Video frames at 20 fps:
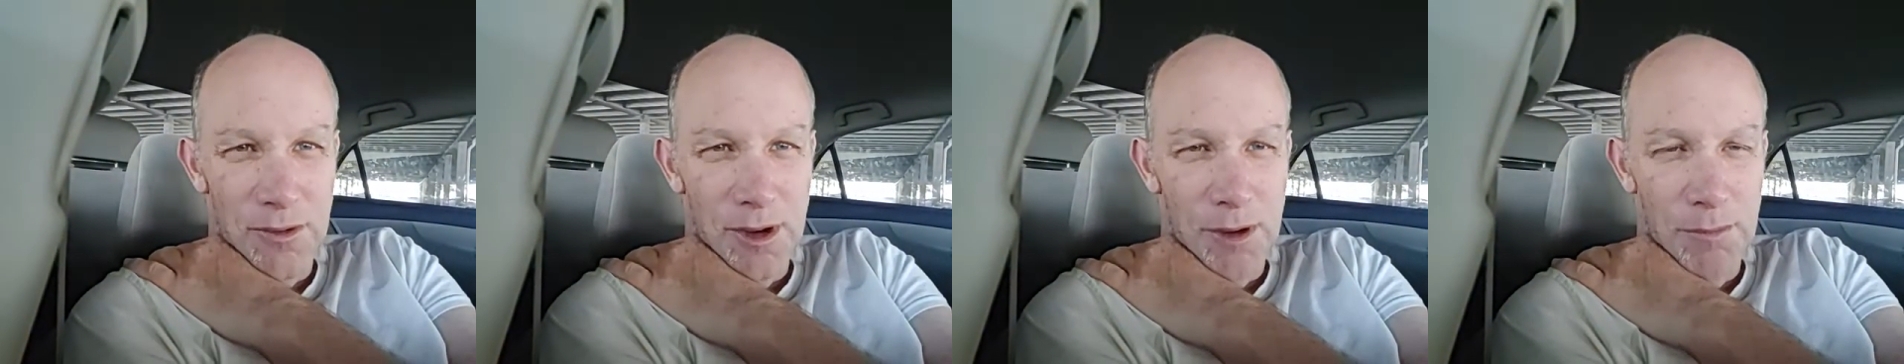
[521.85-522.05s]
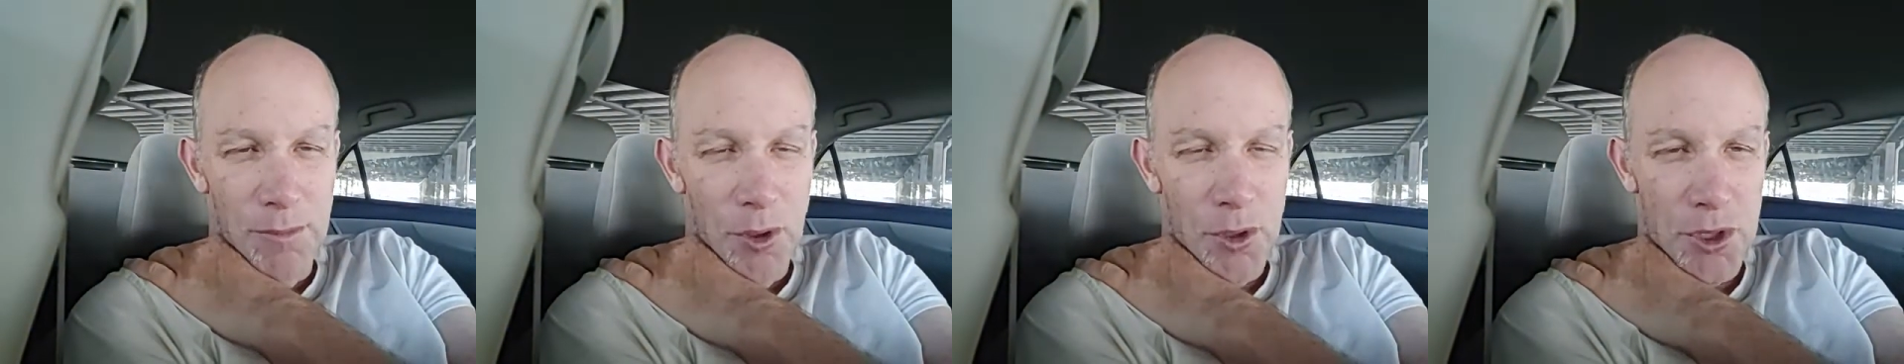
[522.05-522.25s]

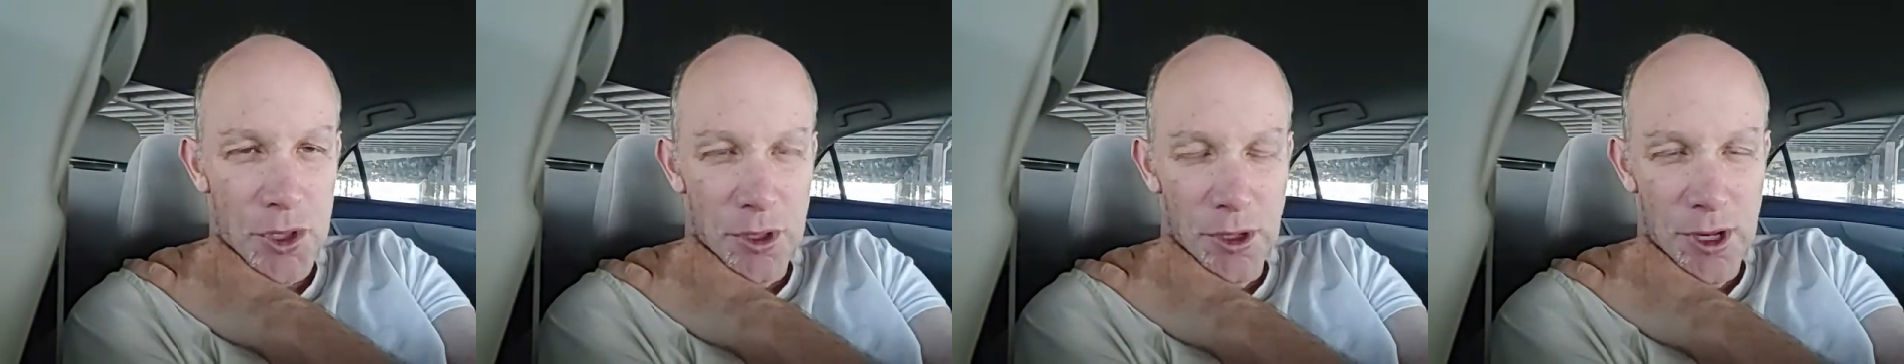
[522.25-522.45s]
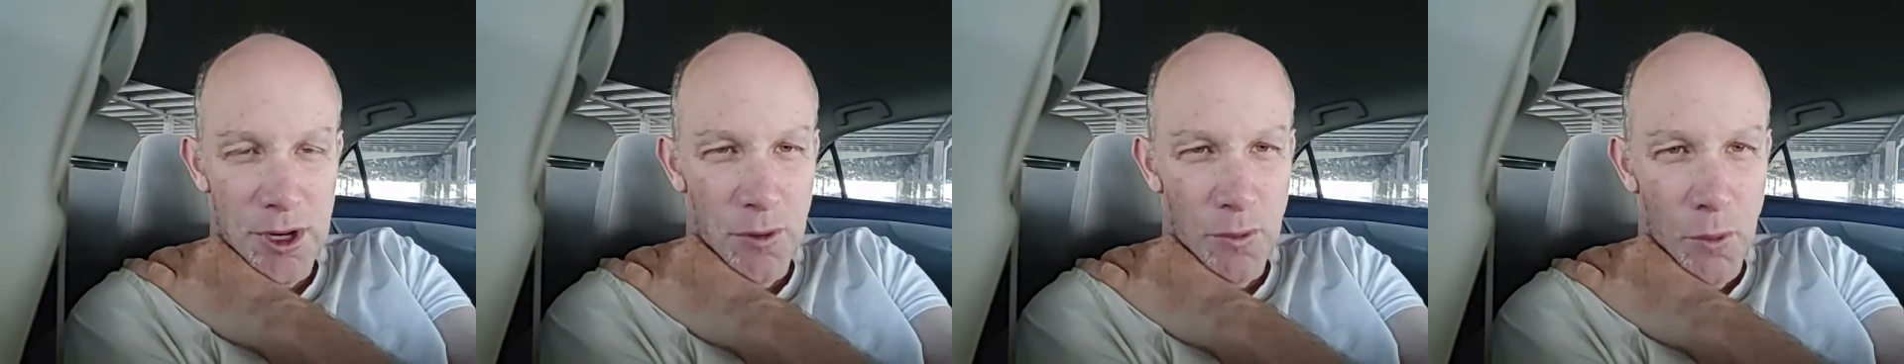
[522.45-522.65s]

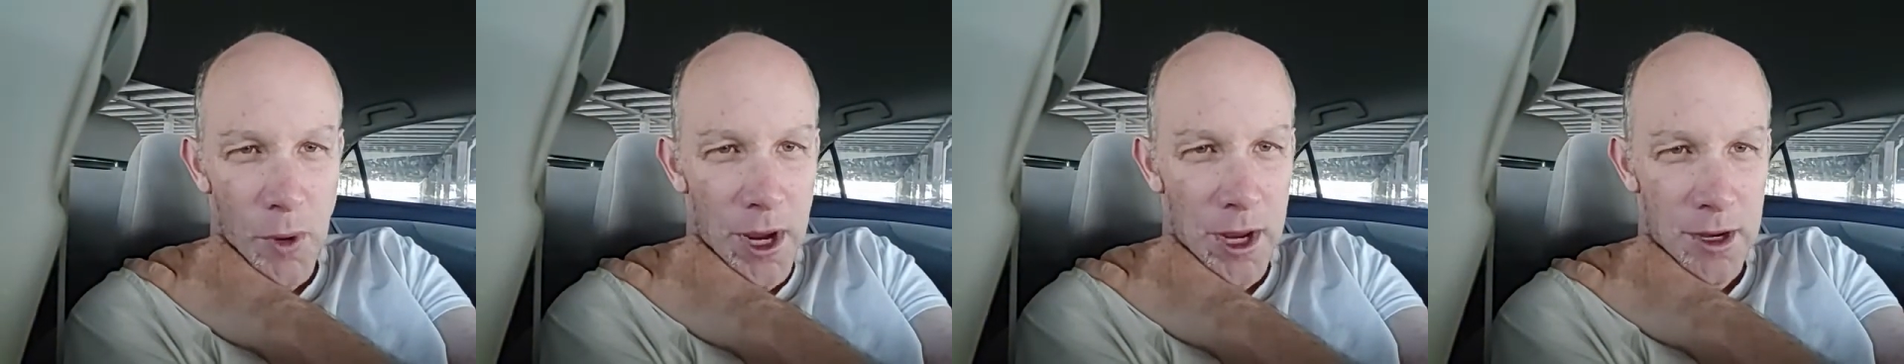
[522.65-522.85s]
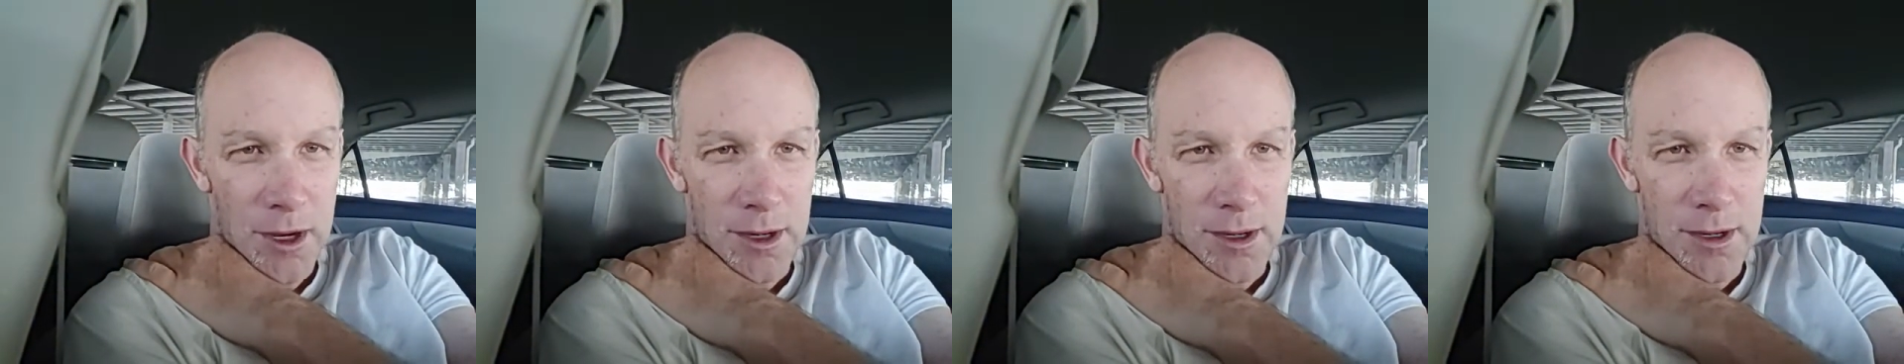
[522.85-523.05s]
emotionally
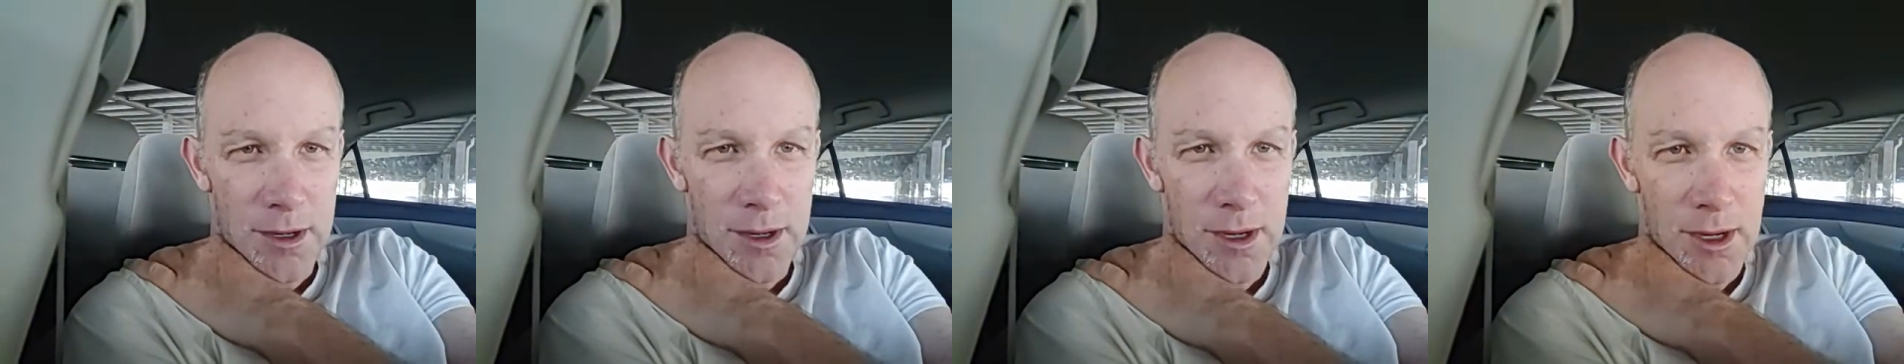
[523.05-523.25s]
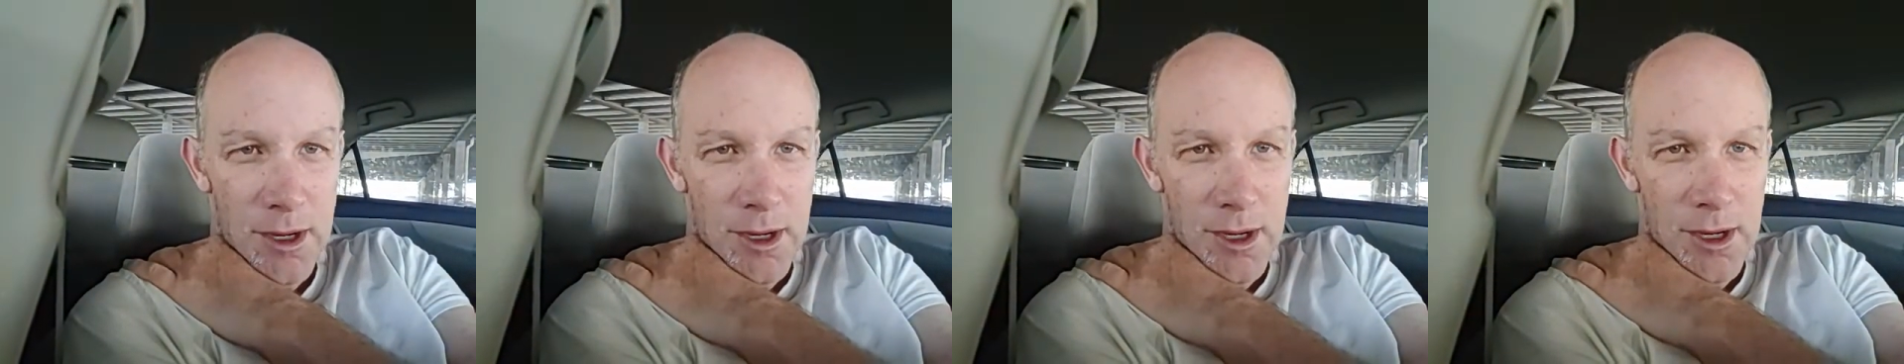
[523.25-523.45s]
weighted
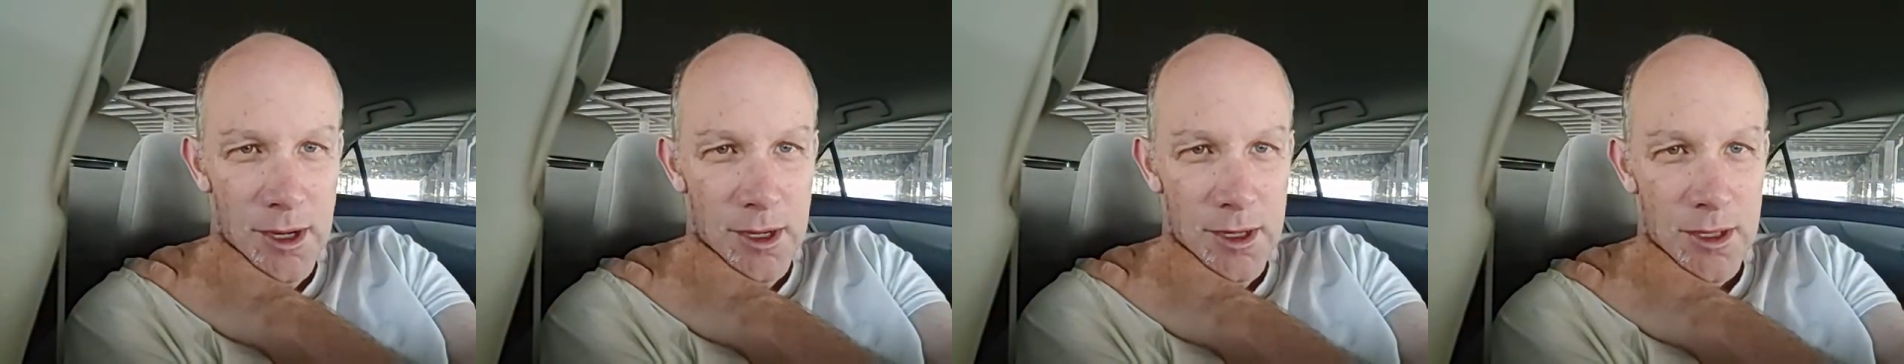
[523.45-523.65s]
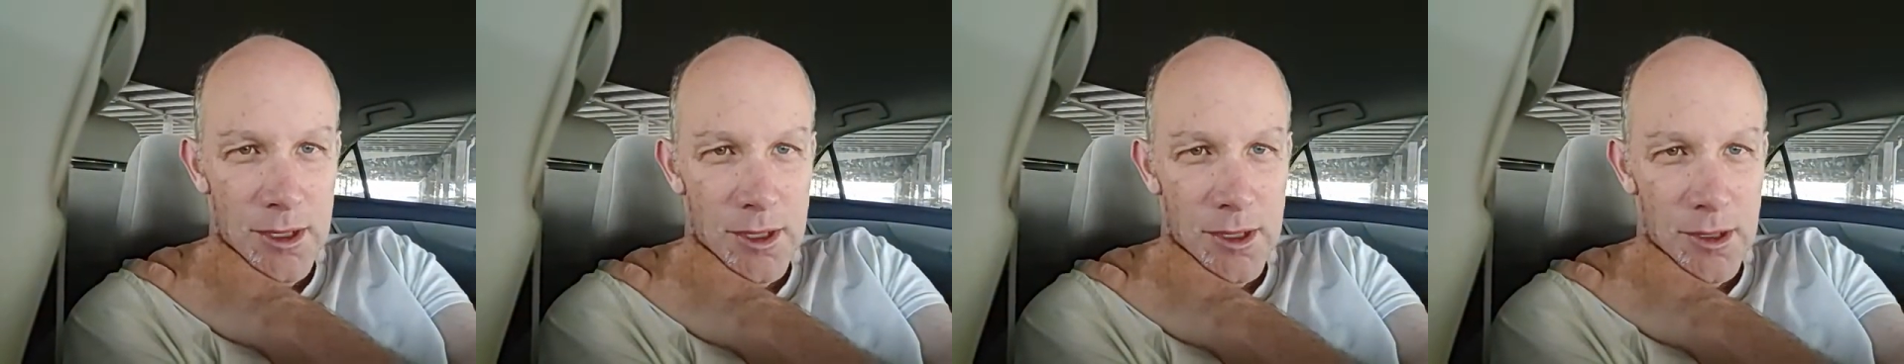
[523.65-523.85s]

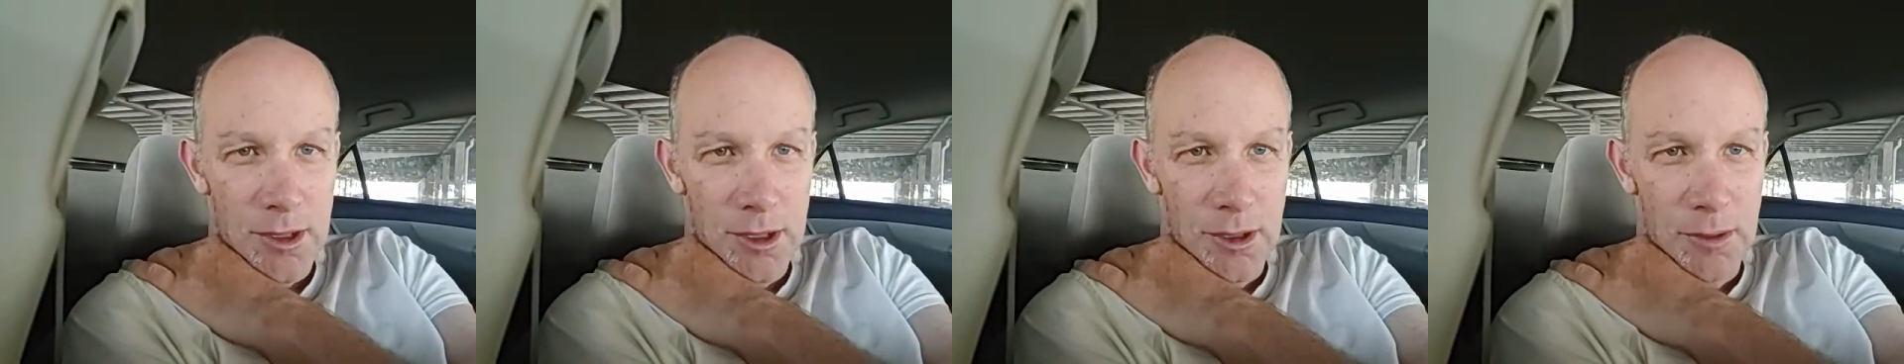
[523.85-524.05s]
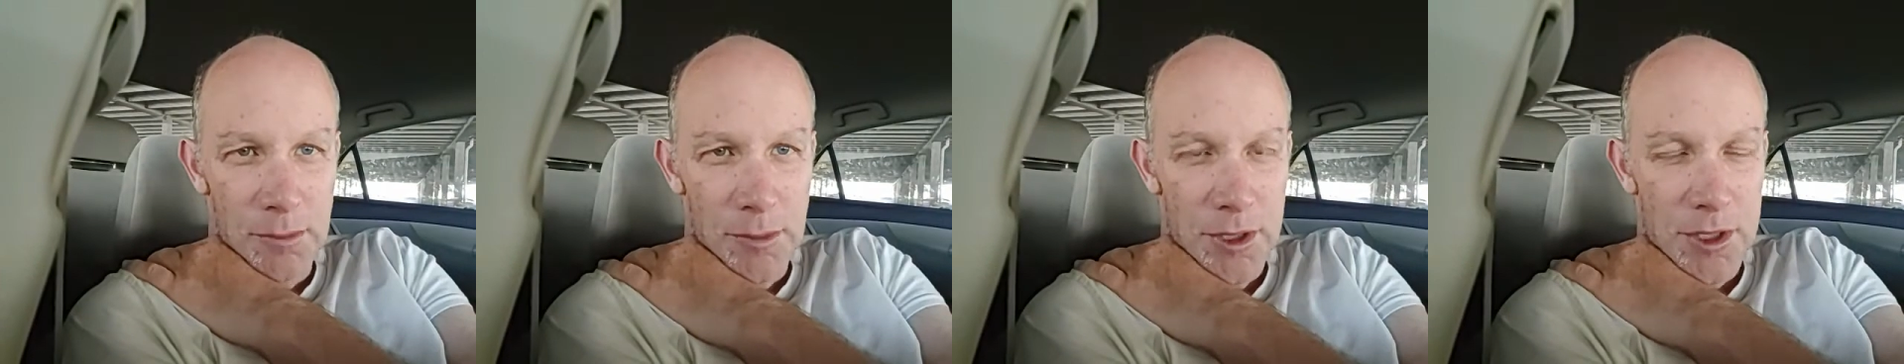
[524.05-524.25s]

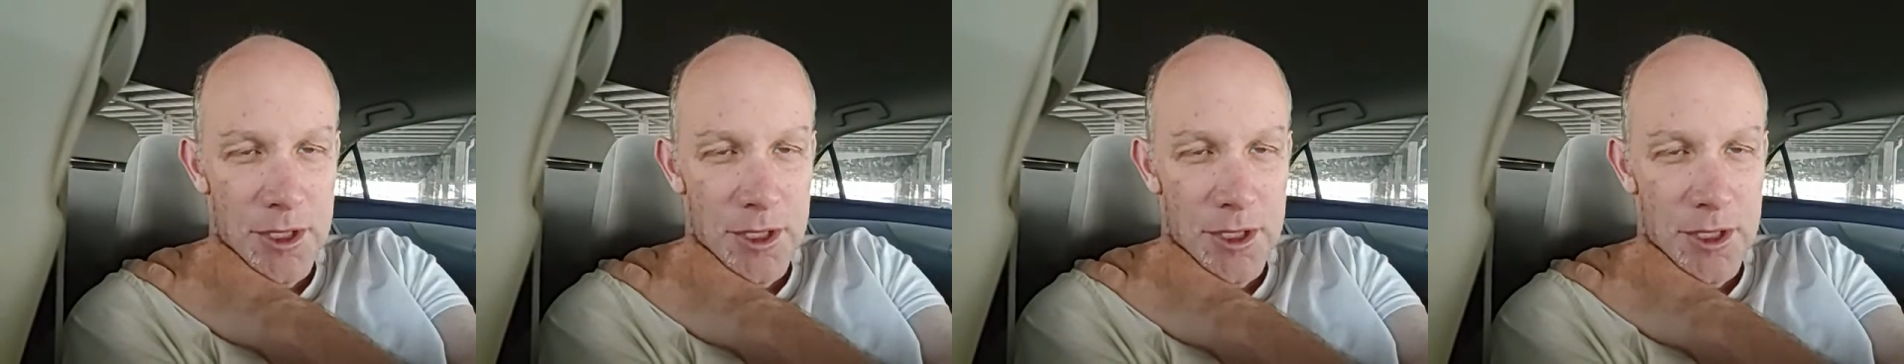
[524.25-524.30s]
term.